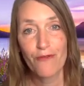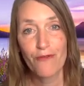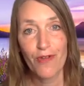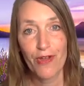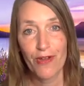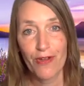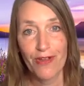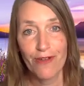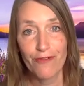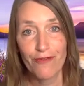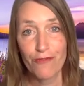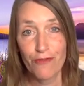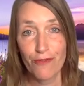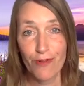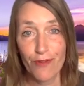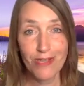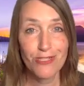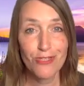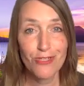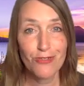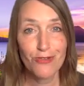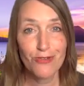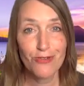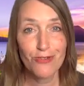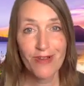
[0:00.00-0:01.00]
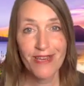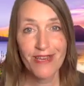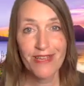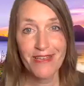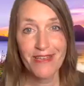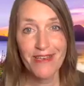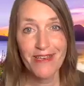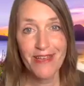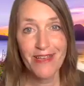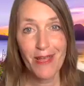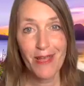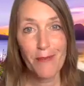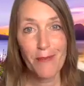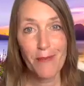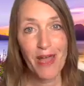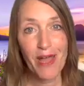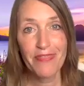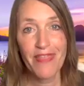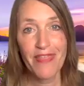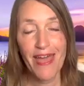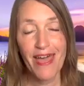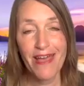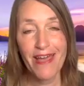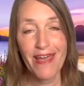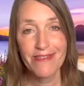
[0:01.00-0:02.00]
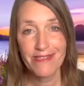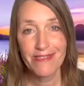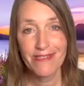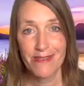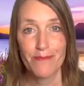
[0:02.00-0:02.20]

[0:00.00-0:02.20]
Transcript: very frustrated about that.